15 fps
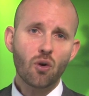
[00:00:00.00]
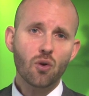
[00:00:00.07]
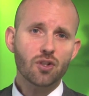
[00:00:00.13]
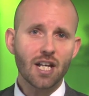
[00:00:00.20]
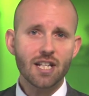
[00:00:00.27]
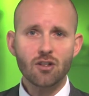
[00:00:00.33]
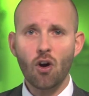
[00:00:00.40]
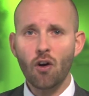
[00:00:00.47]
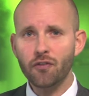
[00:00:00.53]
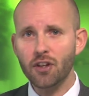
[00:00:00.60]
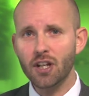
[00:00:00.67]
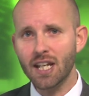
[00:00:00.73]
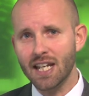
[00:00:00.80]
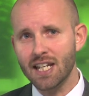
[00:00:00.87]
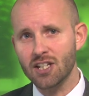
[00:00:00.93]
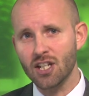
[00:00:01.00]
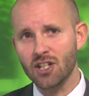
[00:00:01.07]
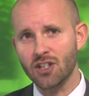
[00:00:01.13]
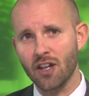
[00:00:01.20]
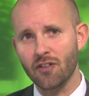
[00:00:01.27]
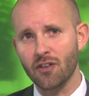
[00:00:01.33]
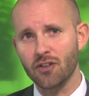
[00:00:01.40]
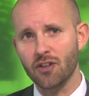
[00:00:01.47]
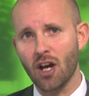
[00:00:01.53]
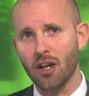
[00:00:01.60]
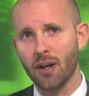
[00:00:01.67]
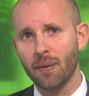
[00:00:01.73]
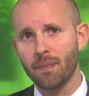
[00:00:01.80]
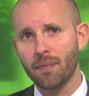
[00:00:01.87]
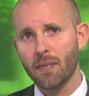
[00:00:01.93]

course, that's often easier said than done.